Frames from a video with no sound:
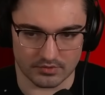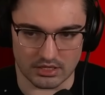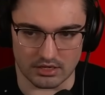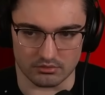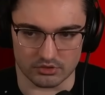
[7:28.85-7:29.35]

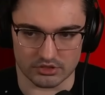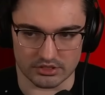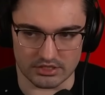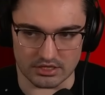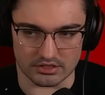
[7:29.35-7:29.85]
Okay, we're just
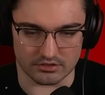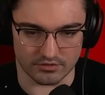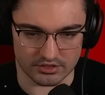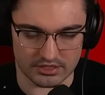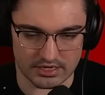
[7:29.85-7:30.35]
going to take this
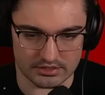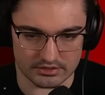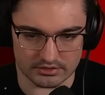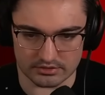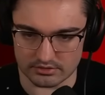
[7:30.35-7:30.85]
for the
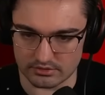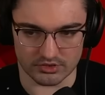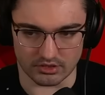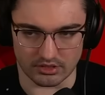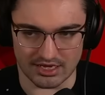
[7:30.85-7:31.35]
dice.
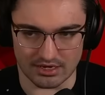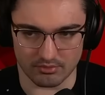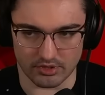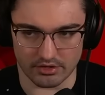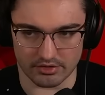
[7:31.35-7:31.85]
It's a
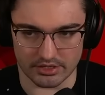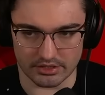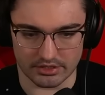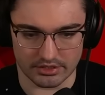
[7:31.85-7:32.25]
library.